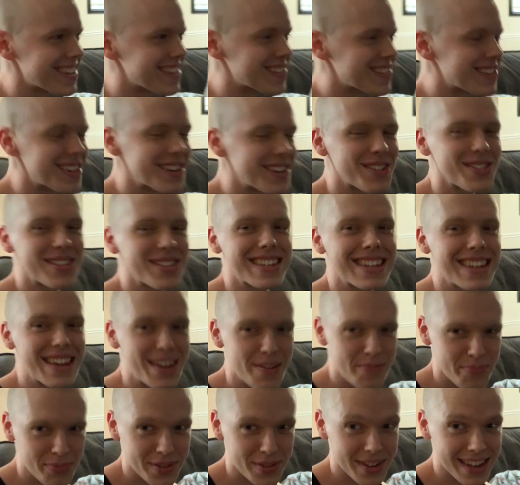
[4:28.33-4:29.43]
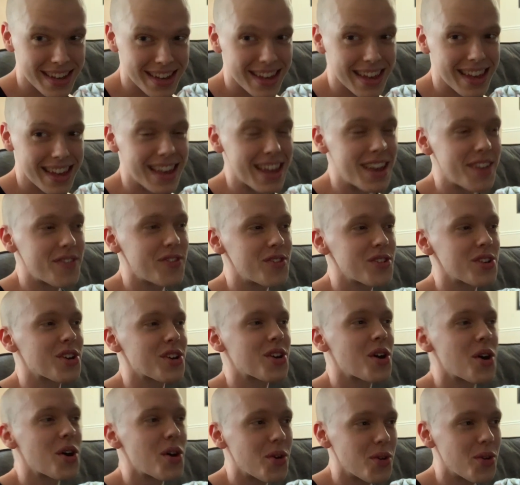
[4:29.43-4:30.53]
Little tip if you're
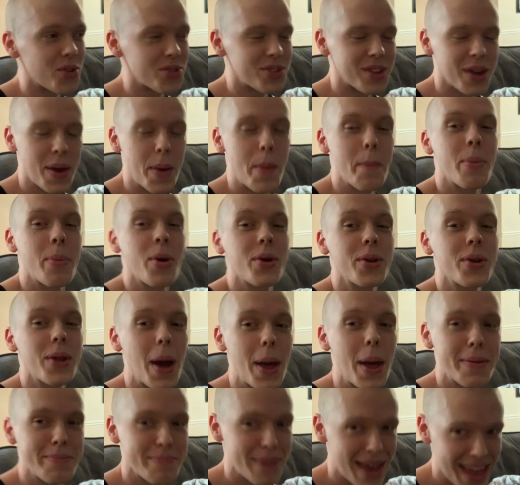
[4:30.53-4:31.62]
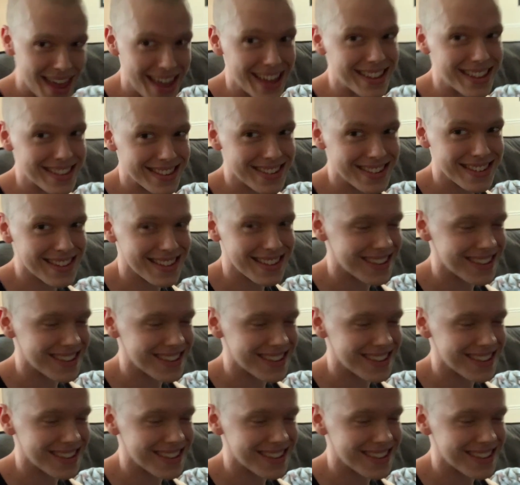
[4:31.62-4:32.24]
cold, put on pants.